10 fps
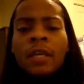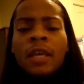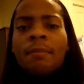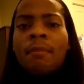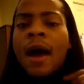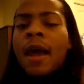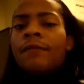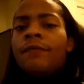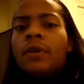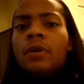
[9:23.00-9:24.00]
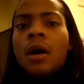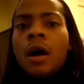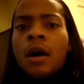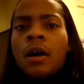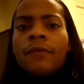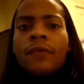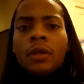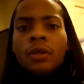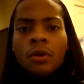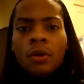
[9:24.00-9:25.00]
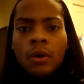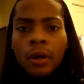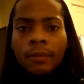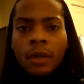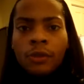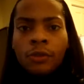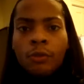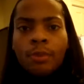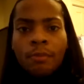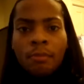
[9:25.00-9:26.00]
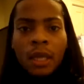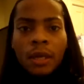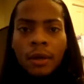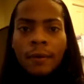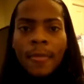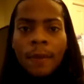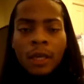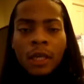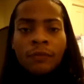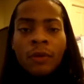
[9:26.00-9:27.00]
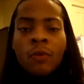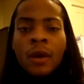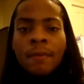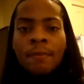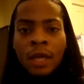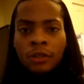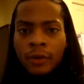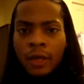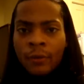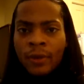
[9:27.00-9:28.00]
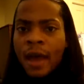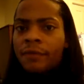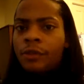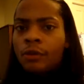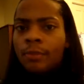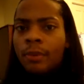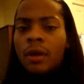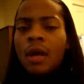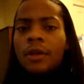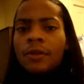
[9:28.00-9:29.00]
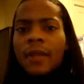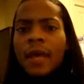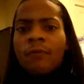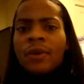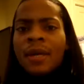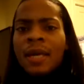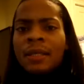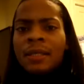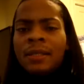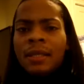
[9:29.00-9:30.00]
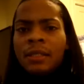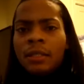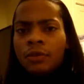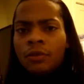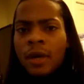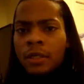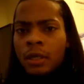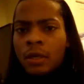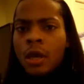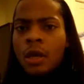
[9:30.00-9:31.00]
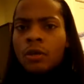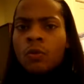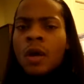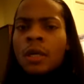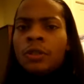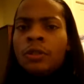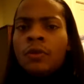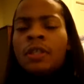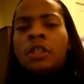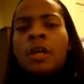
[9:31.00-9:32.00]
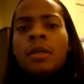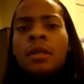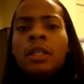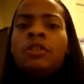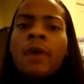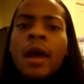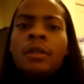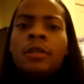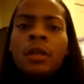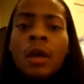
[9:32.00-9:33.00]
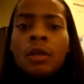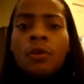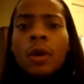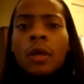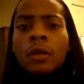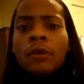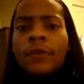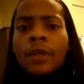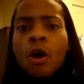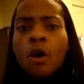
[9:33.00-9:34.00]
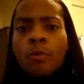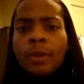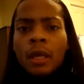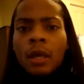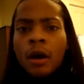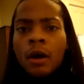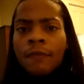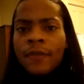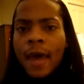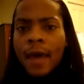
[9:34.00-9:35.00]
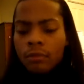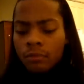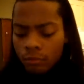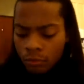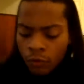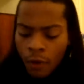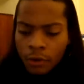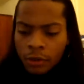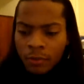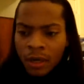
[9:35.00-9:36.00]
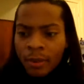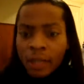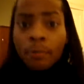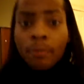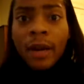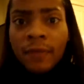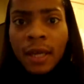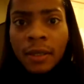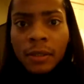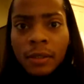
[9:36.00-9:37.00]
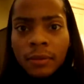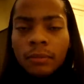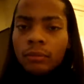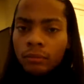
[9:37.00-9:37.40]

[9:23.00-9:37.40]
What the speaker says: Keep mindful of your super meter because we want to make sure that we have super so that when you're in a sticky situation, you want to do the Chun-Li strategy. You want to look for the opening of that crouching medium punch breakdance.